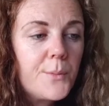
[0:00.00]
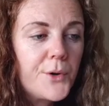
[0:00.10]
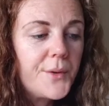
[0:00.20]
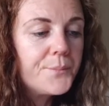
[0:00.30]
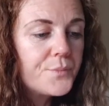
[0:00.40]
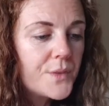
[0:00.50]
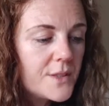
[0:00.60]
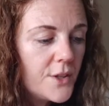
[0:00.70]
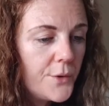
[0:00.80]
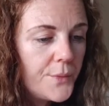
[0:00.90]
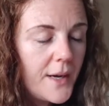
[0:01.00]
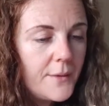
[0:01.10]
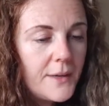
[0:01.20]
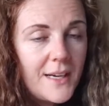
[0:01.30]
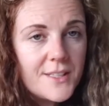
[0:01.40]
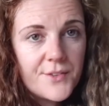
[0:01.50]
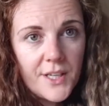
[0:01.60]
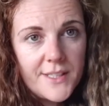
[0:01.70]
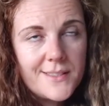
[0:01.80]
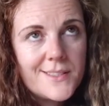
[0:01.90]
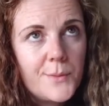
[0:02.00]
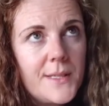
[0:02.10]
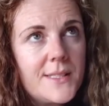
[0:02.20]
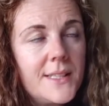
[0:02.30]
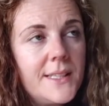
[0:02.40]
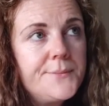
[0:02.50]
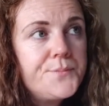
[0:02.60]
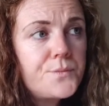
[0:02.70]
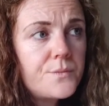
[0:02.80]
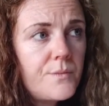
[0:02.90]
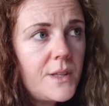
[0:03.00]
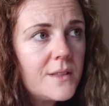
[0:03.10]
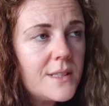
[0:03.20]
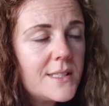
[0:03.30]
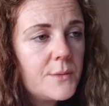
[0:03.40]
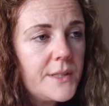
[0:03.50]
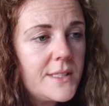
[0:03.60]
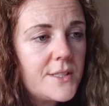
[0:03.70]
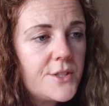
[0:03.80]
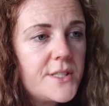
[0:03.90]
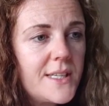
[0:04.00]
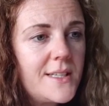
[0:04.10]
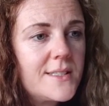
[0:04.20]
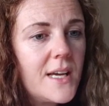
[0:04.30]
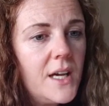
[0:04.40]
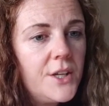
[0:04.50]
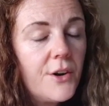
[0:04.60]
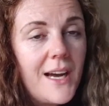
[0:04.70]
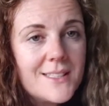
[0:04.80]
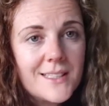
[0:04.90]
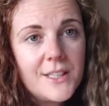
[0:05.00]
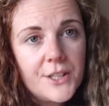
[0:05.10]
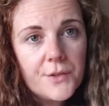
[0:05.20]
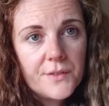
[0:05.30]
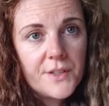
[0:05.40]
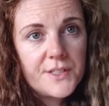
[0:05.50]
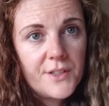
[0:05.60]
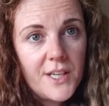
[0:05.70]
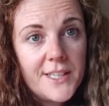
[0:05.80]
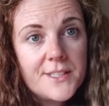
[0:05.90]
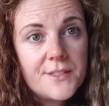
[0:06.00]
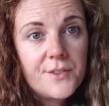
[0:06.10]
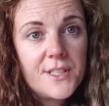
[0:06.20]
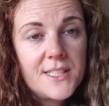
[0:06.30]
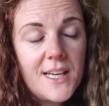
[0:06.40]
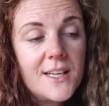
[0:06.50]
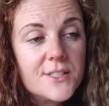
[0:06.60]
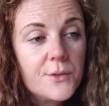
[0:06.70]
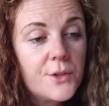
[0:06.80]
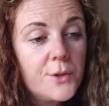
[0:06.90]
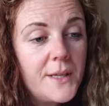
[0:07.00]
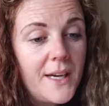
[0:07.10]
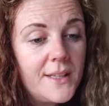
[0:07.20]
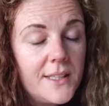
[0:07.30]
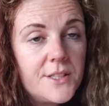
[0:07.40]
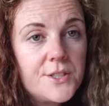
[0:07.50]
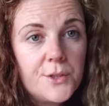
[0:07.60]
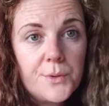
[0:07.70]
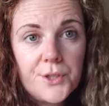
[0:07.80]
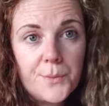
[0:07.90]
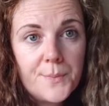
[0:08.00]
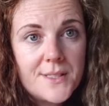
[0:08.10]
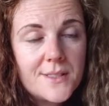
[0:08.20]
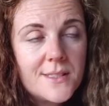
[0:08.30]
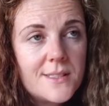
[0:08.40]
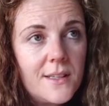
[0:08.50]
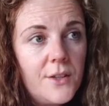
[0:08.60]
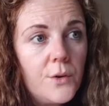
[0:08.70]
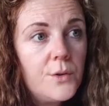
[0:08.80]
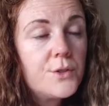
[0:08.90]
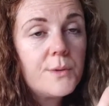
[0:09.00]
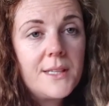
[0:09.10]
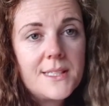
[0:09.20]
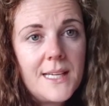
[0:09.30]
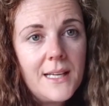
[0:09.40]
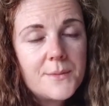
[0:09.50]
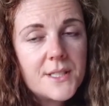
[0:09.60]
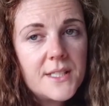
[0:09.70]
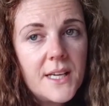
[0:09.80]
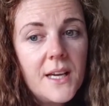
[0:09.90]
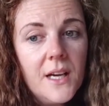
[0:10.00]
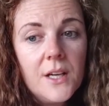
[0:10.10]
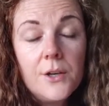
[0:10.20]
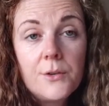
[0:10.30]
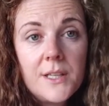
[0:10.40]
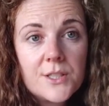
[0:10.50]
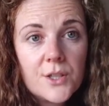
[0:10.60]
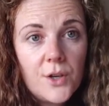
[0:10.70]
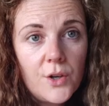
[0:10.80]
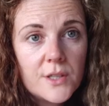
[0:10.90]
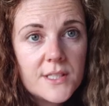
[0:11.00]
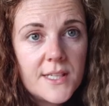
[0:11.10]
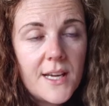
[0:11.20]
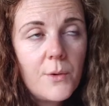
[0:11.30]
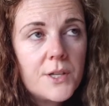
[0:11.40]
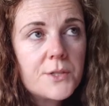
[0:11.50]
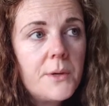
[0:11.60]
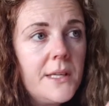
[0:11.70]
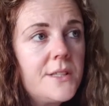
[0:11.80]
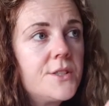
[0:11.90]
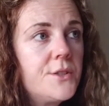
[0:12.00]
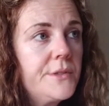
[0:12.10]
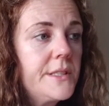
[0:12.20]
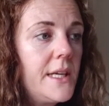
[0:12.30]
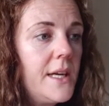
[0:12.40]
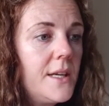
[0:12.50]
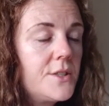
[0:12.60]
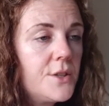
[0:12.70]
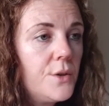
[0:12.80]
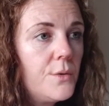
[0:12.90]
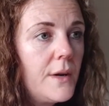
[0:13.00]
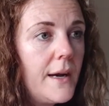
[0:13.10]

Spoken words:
morning. So we'll ask for guidance. So basically, what this does is you're asking the universe for guidance for the day. So it could be anything to do with your business. Who do I need to help today? Who do I need to call today? What do I need to do today to